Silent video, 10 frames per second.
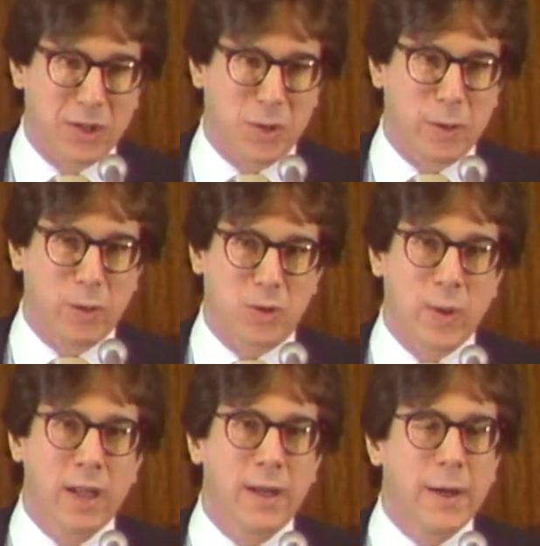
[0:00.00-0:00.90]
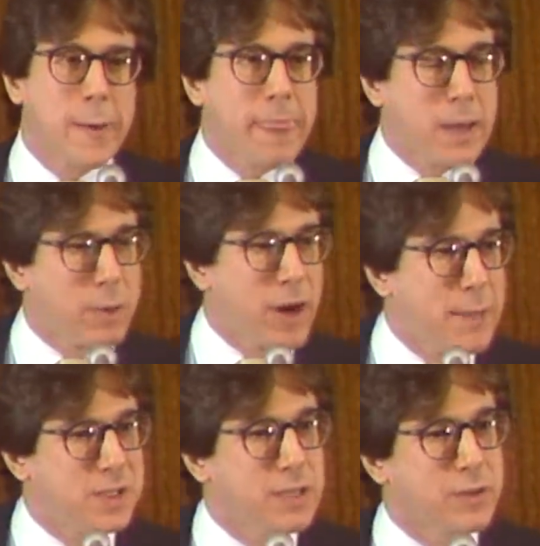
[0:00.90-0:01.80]
dispute as well. And
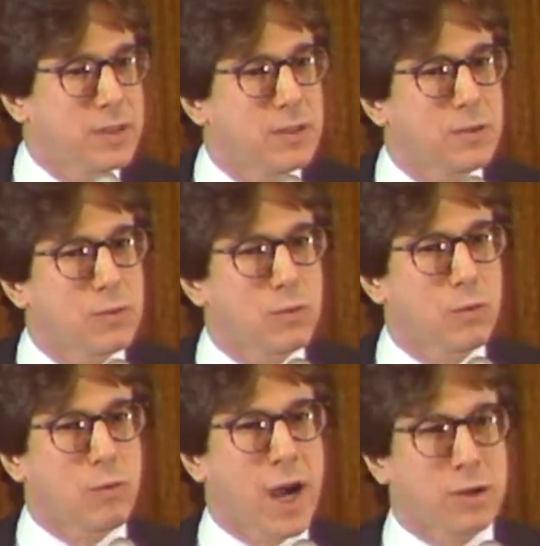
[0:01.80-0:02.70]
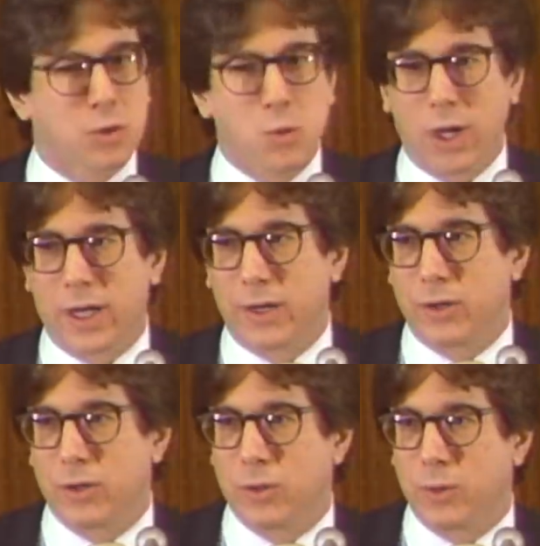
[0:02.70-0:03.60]
perhaps even Ronald Dworkin,
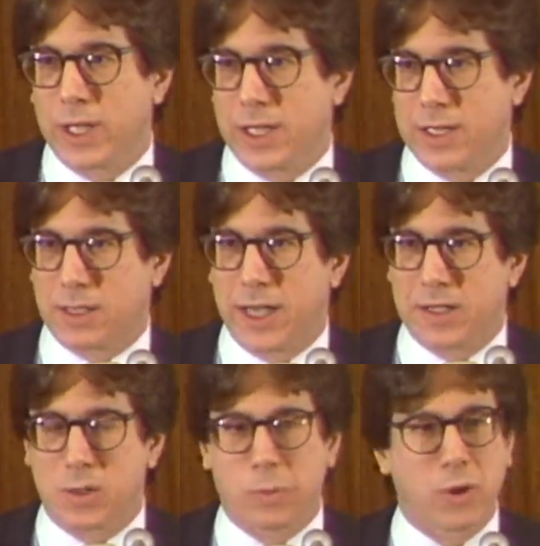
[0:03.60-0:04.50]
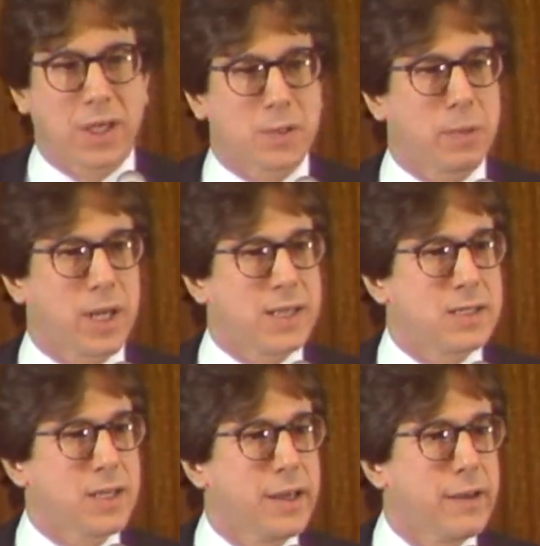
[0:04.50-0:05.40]
who in his latest book has
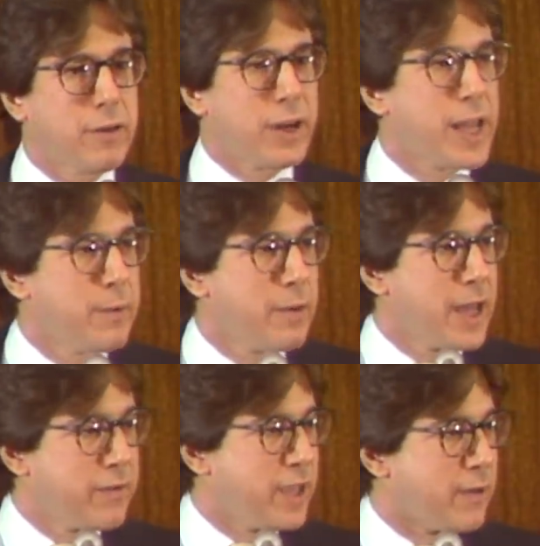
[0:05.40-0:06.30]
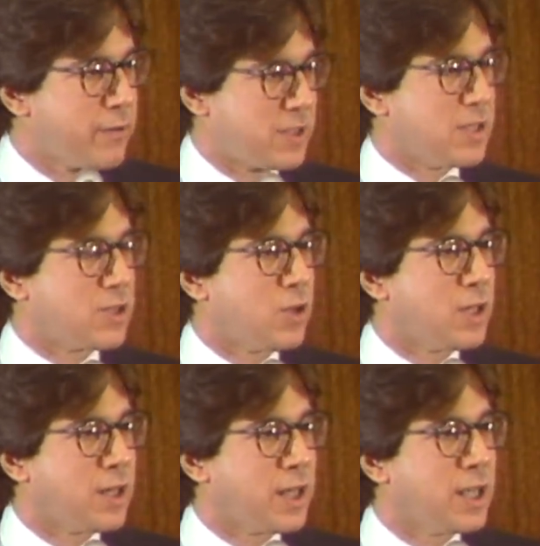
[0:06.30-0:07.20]
placed very heavy emphasis
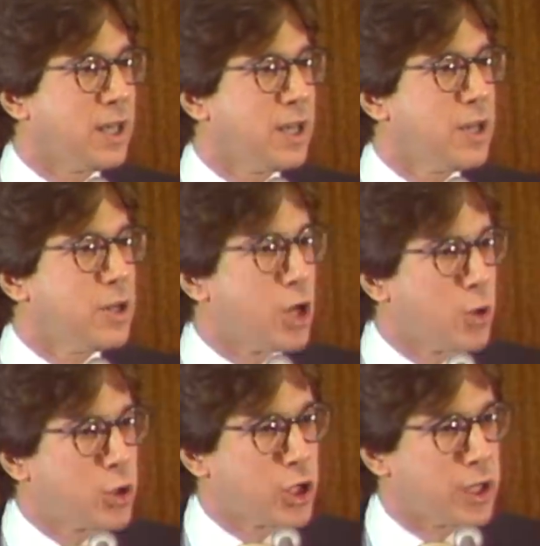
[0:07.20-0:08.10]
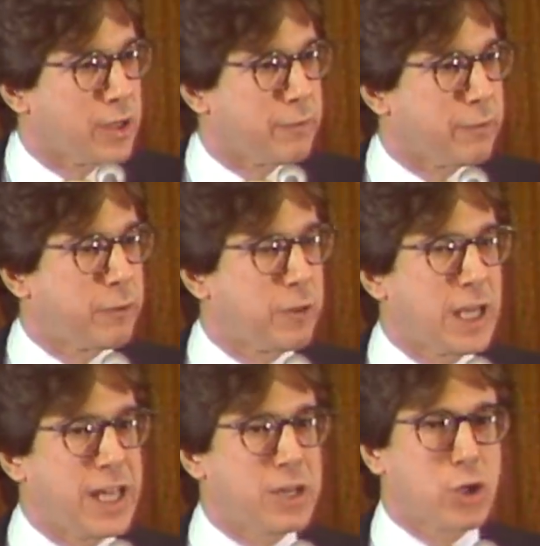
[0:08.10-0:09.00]
on the notion of
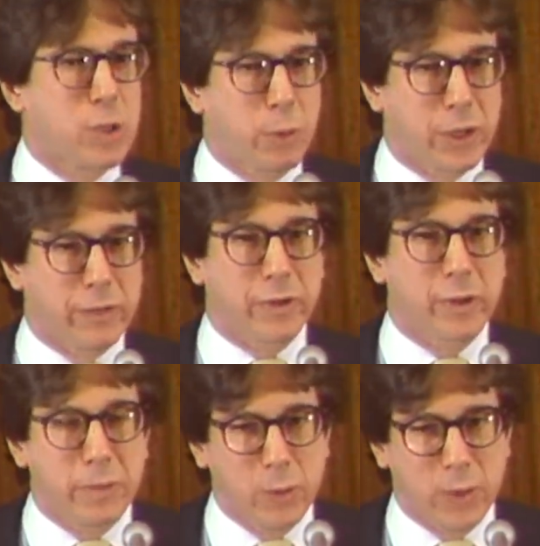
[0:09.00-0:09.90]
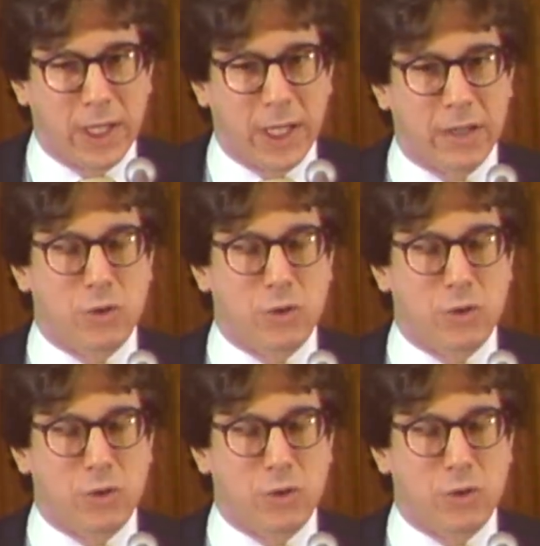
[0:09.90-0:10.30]
interpretive community and